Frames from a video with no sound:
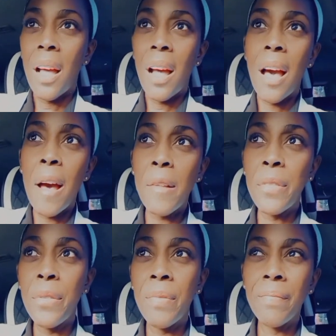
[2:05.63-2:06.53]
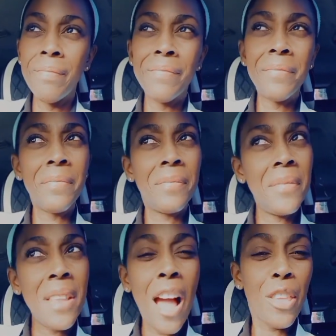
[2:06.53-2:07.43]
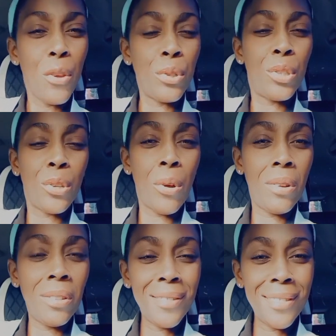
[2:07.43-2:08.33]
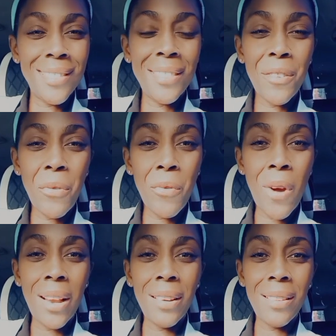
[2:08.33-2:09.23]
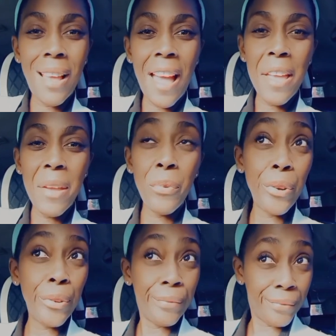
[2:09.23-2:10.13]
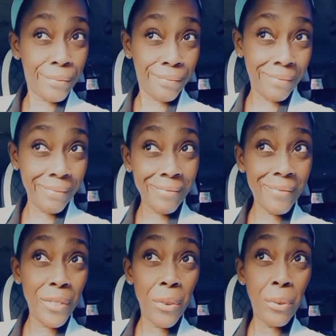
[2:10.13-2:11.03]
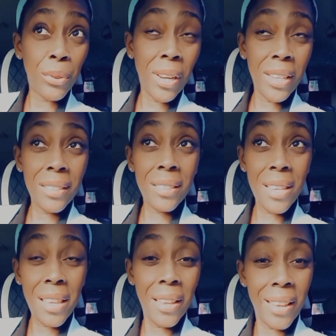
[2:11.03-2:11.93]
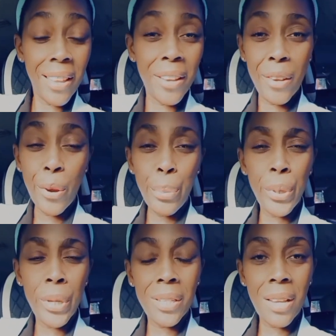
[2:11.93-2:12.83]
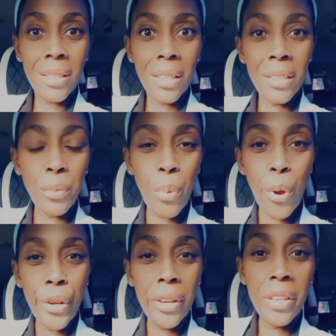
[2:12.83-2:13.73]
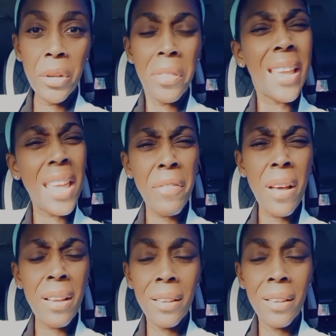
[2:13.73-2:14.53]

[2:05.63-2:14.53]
Not used to what I would usually see in their predecessors, but you know, they gave a